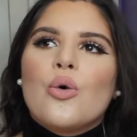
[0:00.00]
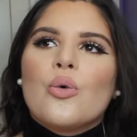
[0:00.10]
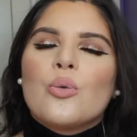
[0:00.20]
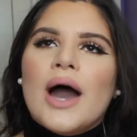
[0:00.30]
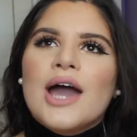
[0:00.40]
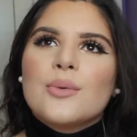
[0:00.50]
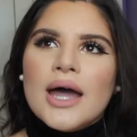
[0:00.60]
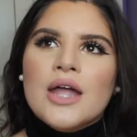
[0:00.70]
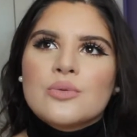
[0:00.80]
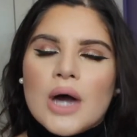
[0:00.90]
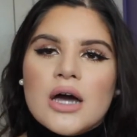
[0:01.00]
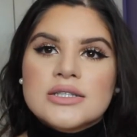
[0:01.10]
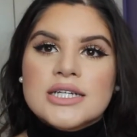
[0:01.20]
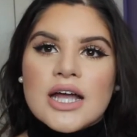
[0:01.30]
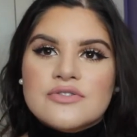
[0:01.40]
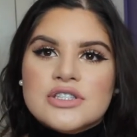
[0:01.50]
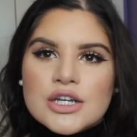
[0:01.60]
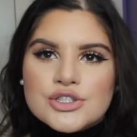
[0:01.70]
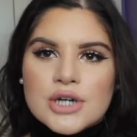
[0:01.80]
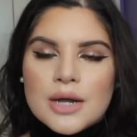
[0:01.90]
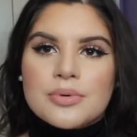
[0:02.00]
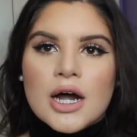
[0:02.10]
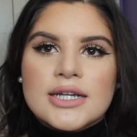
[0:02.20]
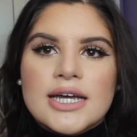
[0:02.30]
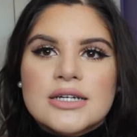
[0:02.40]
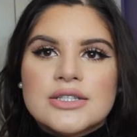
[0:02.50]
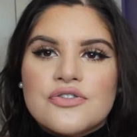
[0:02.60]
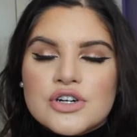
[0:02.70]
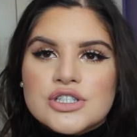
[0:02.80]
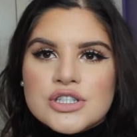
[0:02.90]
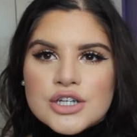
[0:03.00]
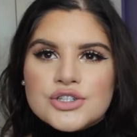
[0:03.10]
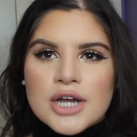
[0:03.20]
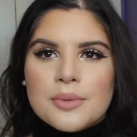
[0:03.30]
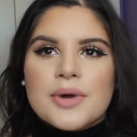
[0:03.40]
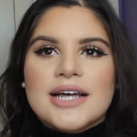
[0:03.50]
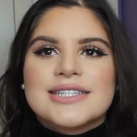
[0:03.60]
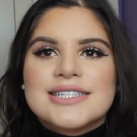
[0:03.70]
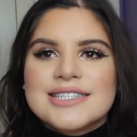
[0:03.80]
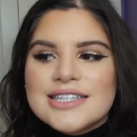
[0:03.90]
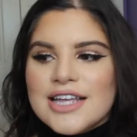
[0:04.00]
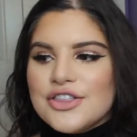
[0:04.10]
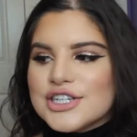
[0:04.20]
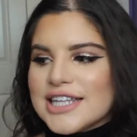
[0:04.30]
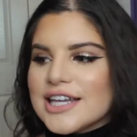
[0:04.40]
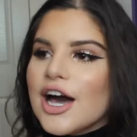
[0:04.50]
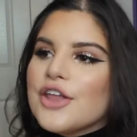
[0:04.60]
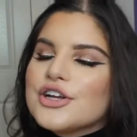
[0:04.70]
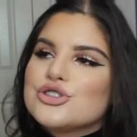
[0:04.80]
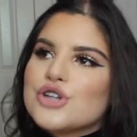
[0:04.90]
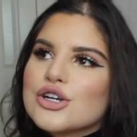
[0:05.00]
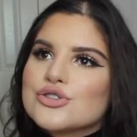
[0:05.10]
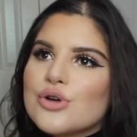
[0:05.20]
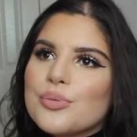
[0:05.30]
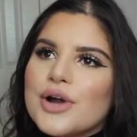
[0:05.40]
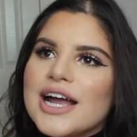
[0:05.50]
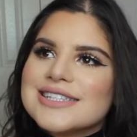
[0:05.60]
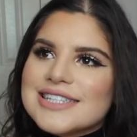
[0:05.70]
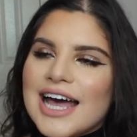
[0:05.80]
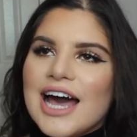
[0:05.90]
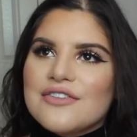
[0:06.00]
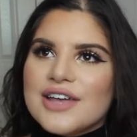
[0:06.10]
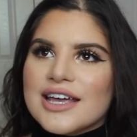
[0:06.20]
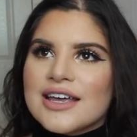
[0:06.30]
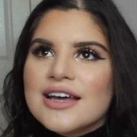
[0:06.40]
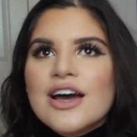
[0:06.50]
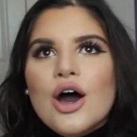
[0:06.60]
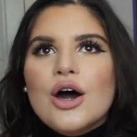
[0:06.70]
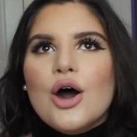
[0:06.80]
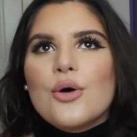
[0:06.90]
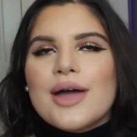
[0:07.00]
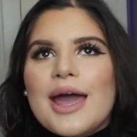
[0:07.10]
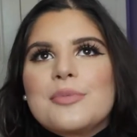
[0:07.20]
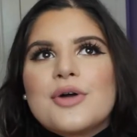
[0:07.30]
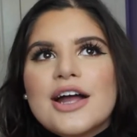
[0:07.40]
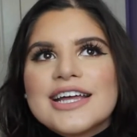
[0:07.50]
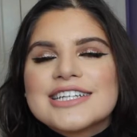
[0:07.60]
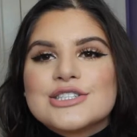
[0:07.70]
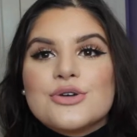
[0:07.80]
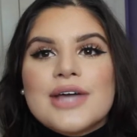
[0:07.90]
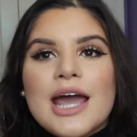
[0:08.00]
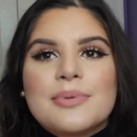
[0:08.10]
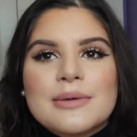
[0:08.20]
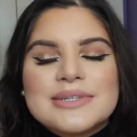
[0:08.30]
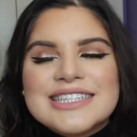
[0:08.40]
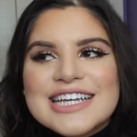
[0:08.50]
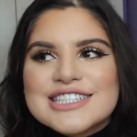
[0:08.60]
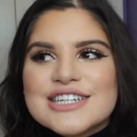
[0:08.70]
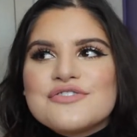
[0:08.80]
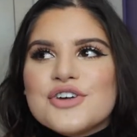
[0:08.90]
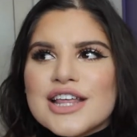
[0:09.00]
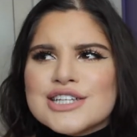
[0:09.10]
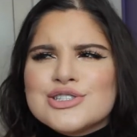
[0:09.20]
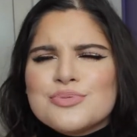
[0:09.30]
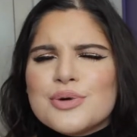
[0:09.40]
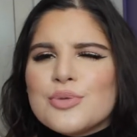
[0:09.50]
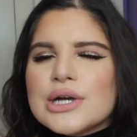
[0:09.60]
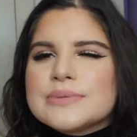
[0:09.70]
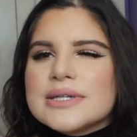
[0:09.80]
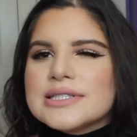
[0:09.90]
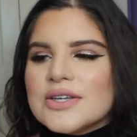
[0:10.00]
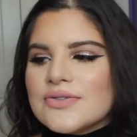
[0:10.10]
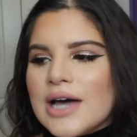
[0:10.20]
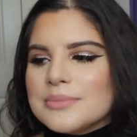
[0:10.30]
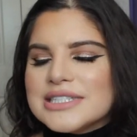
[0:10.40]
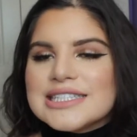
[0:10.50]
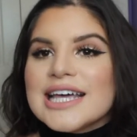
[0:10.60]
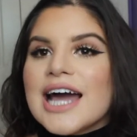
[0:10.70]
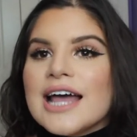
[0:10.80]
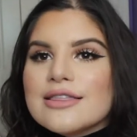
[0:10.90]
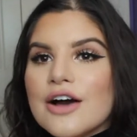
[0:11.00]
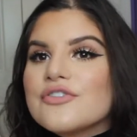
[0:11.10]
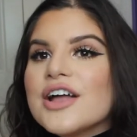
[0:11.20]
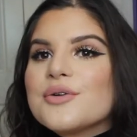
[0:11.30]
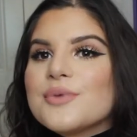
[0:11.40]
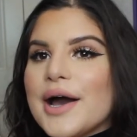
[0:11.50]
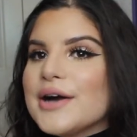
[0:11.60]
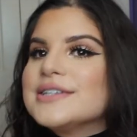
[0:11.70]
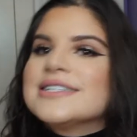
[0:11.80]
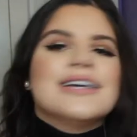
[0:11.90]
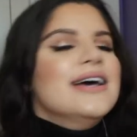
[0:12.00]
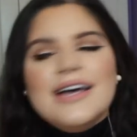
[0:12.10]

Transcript: why Wet n Wild can have such great products for such great prices, and then there's like other drugstore brands that have like okay products and okay pigmentation for like super more expensive. I'm just like, I love Wet n Wild